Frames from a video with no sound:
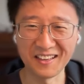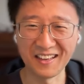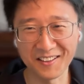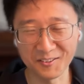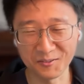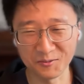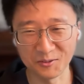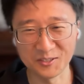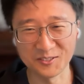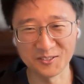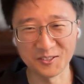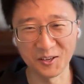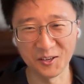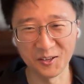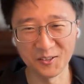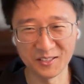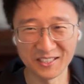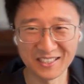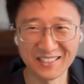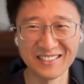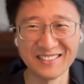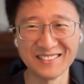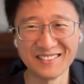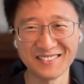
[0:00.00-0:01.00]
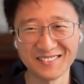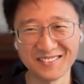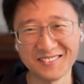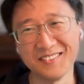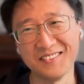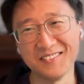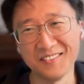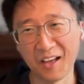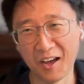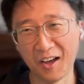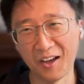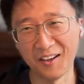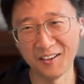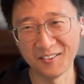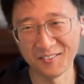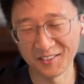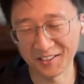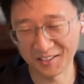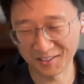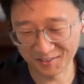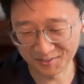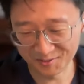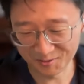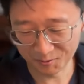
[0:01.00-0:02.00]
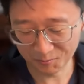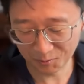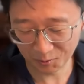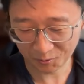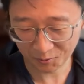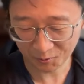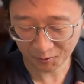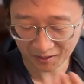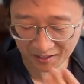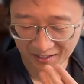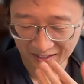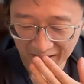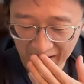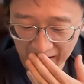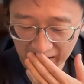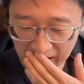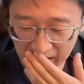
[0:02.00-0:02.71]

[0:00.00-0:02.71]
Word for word: the result is not like super great.